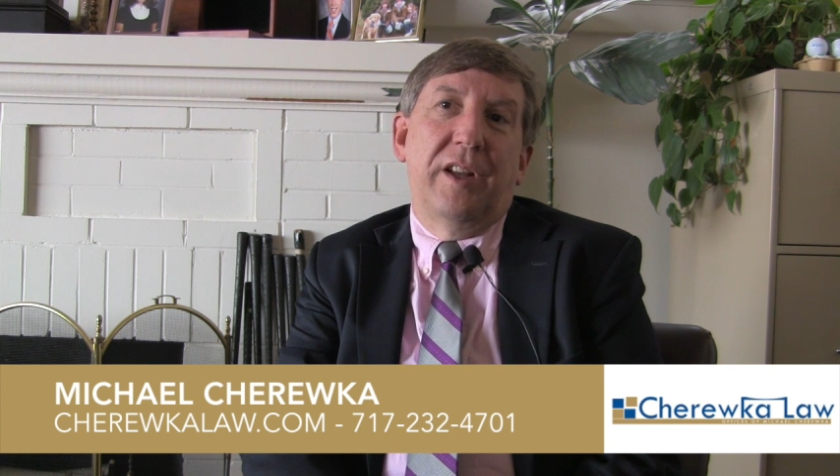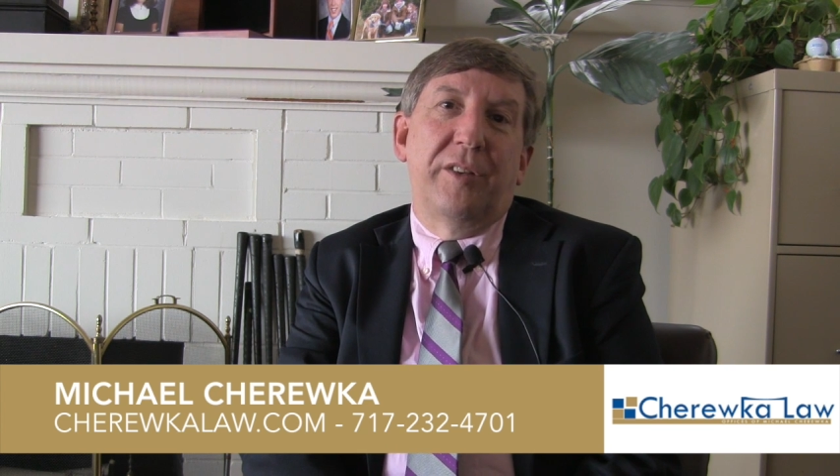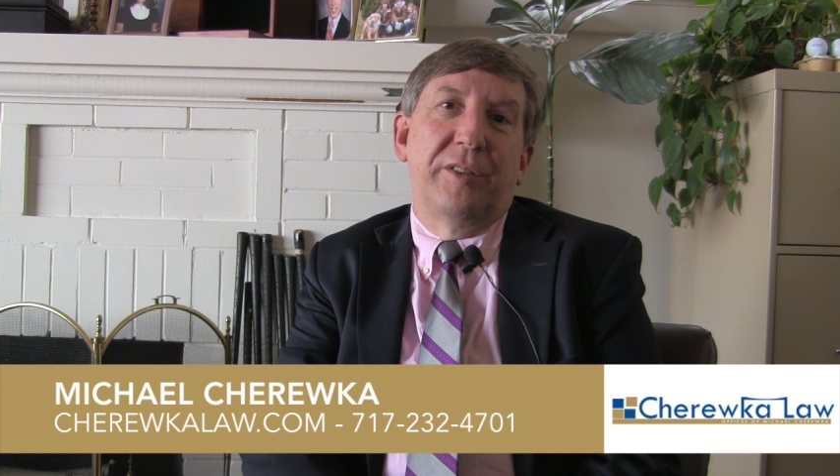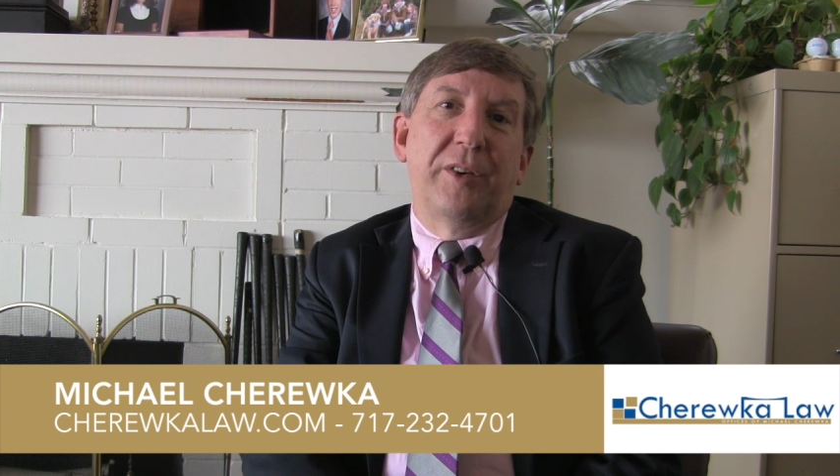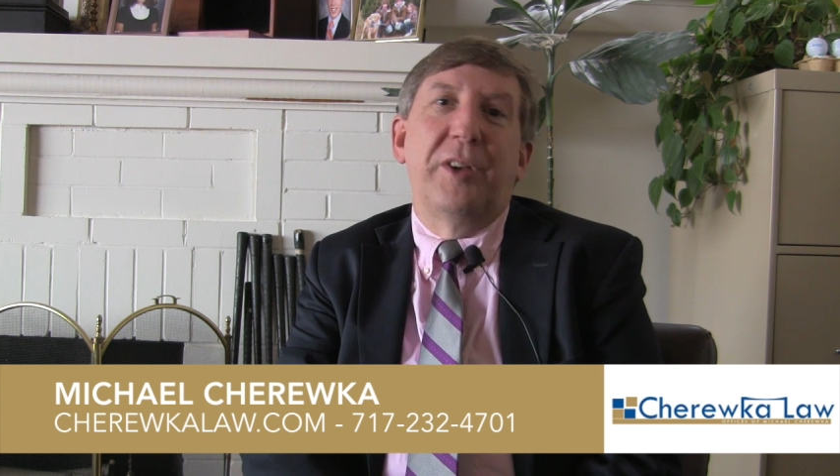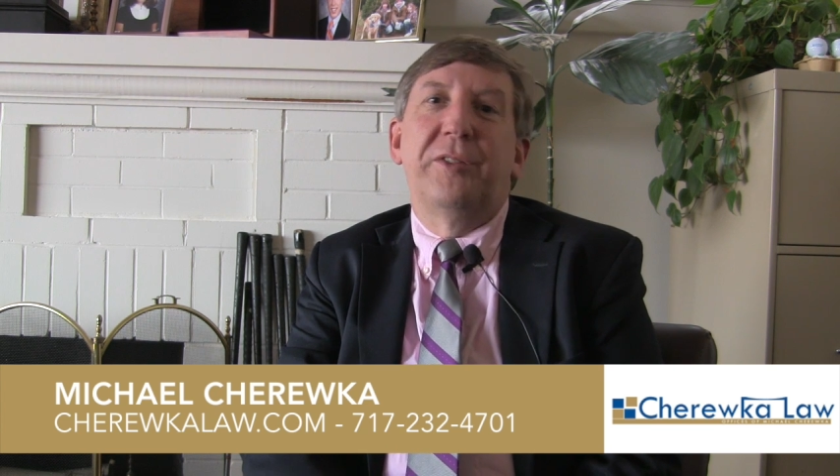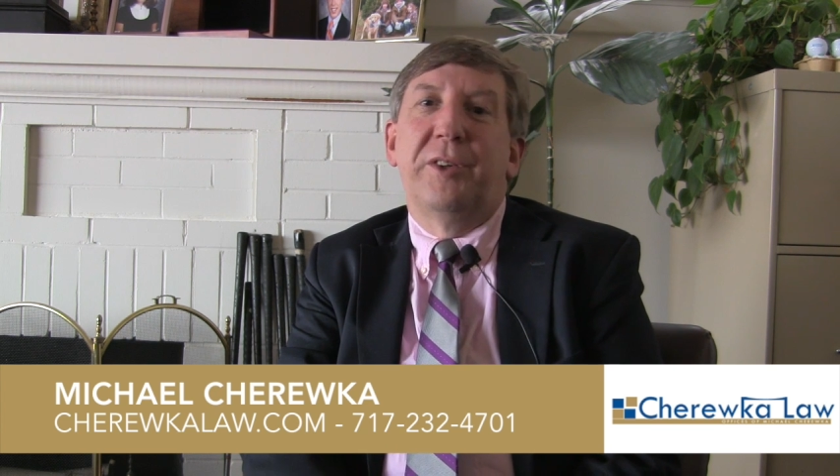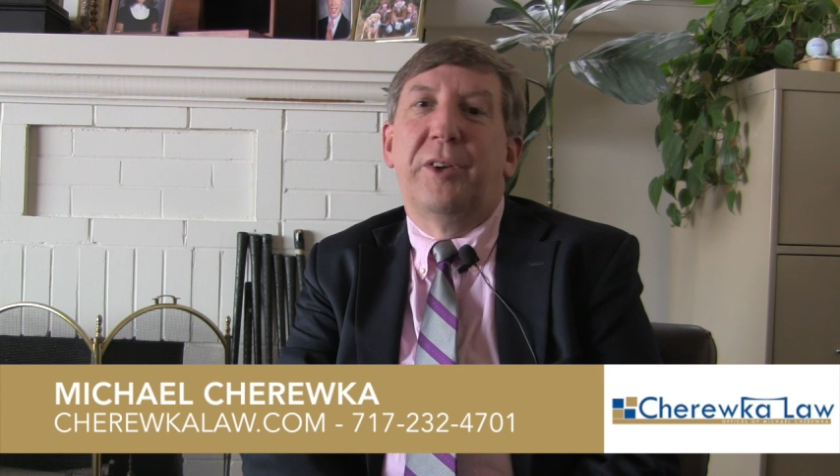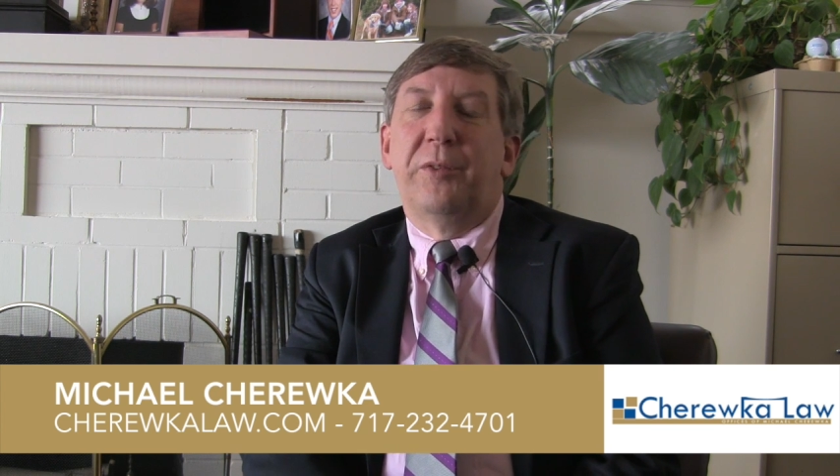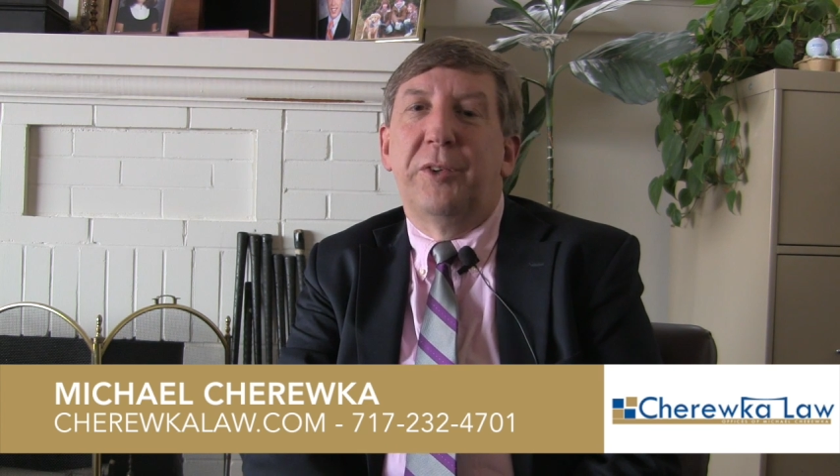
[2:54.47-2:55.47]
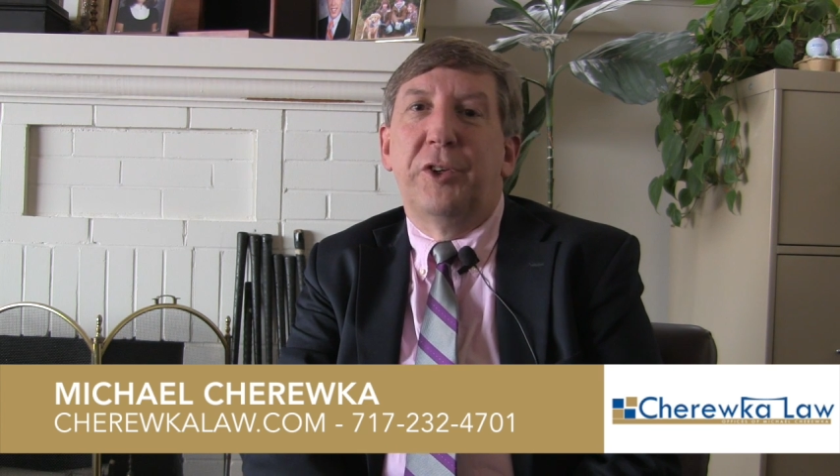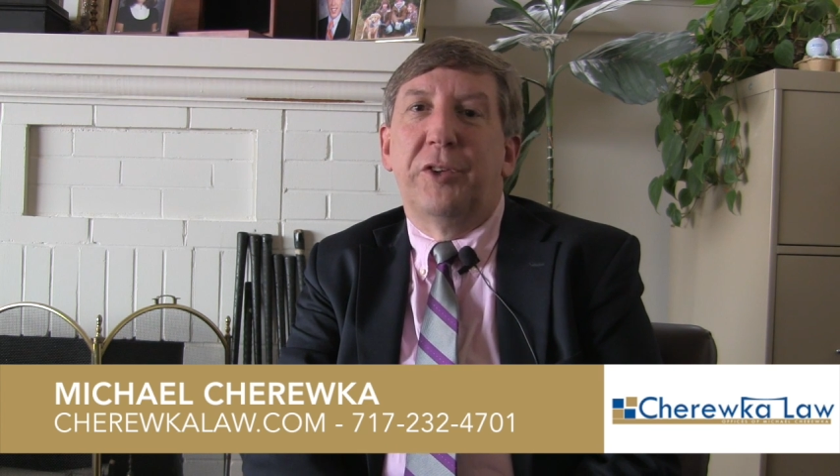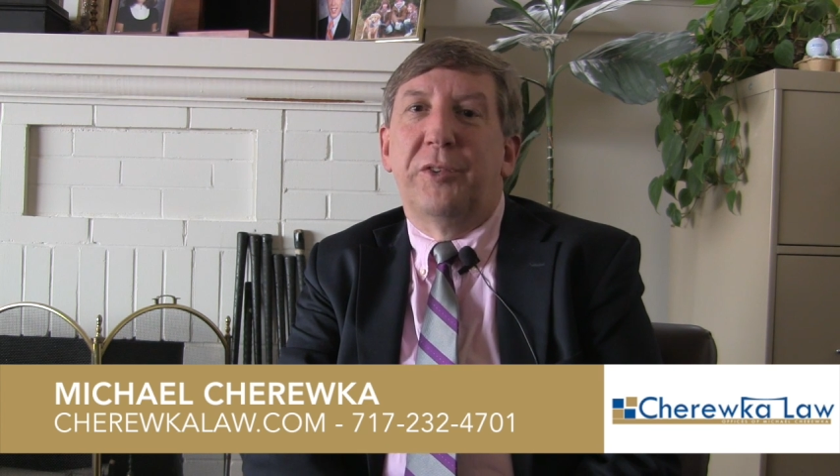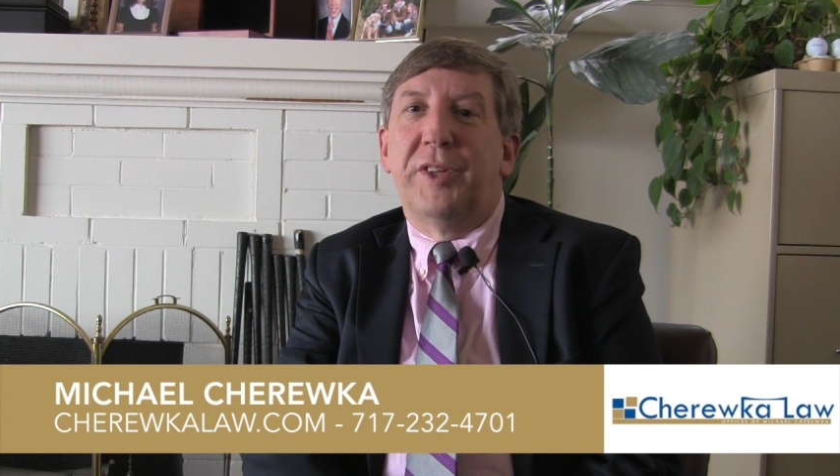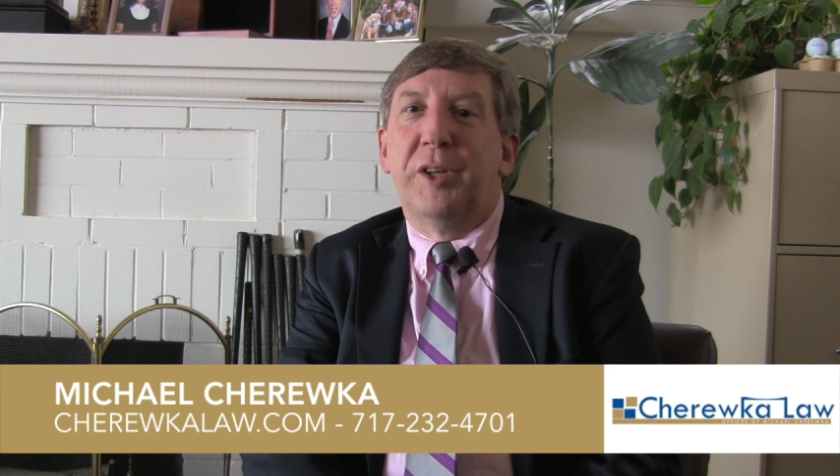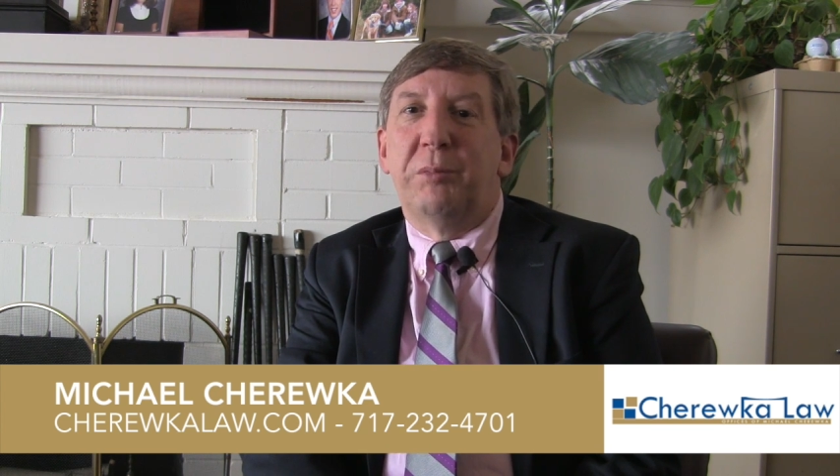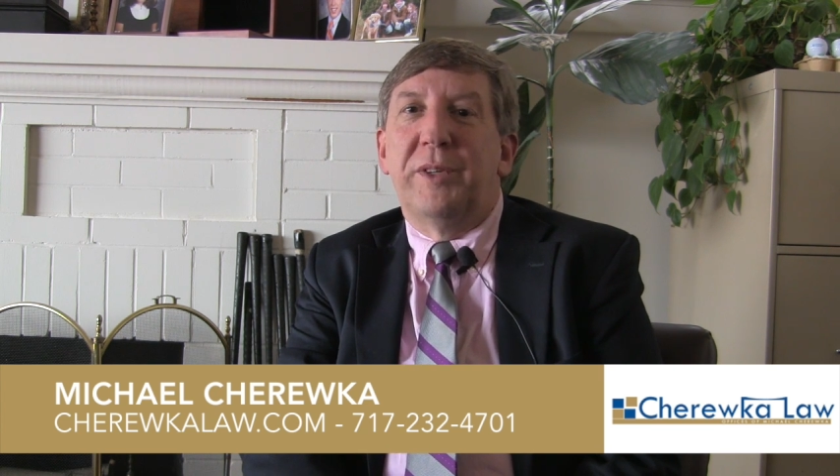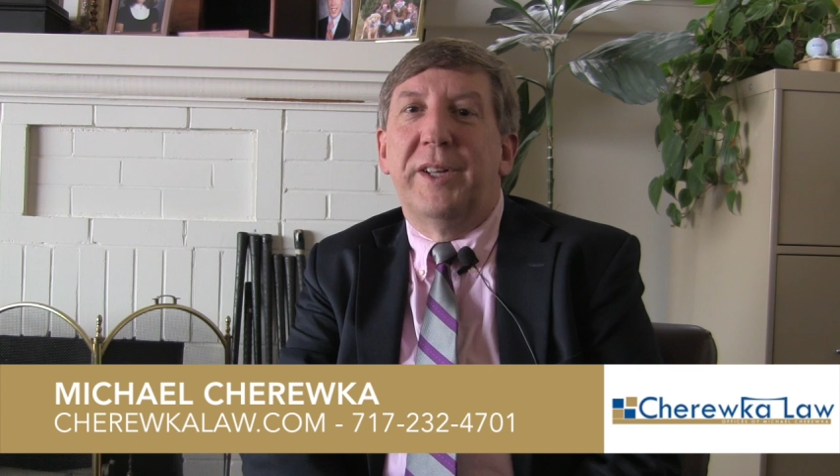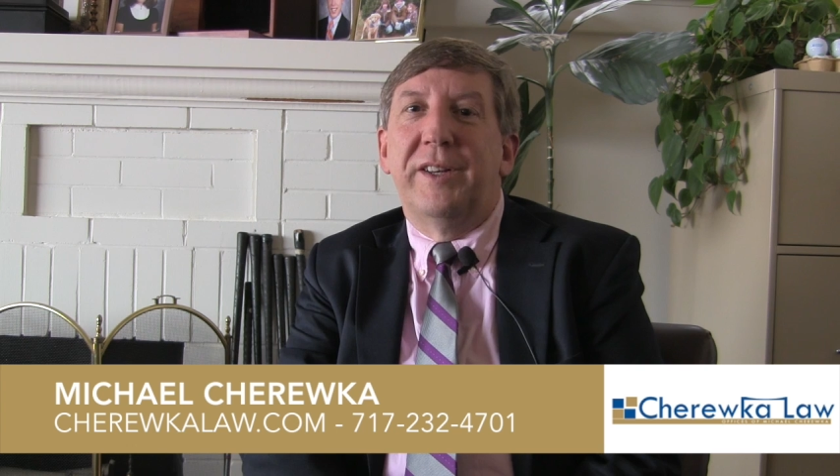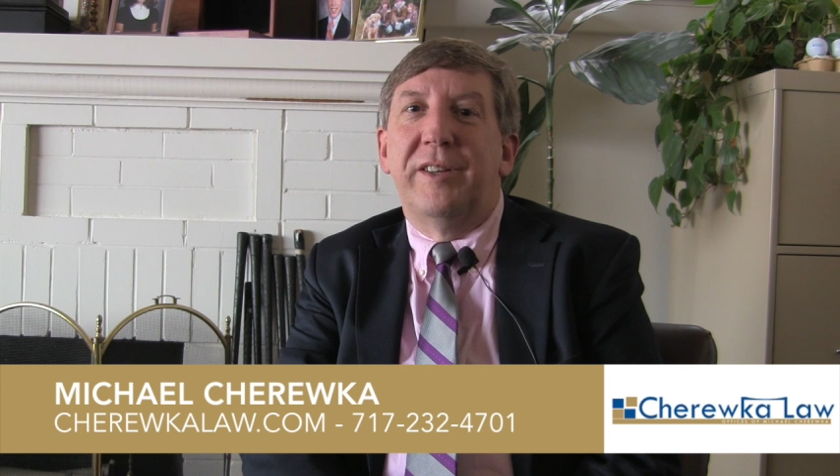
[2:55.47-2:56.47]
So as you go through your estate
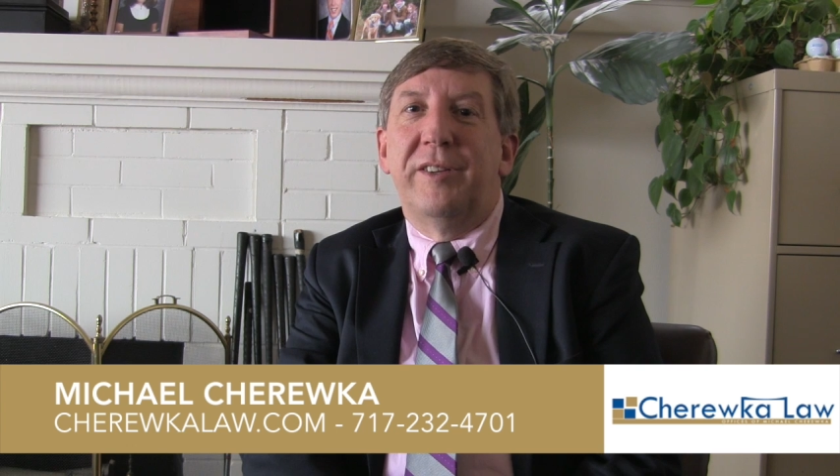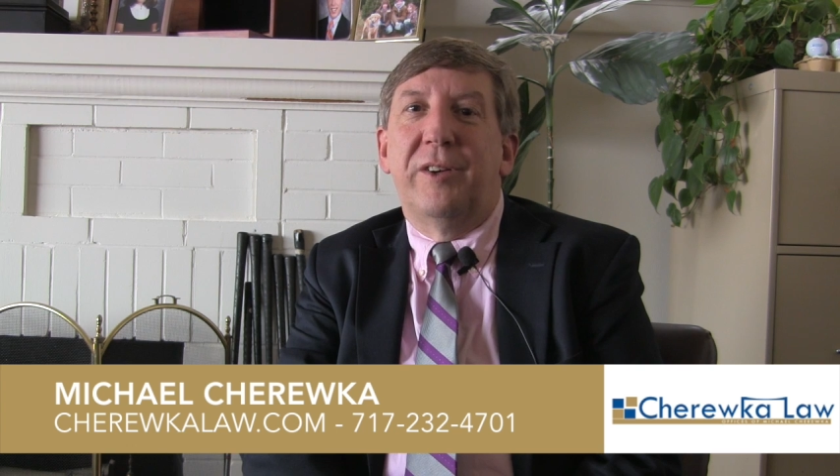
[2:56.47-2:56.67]
planning,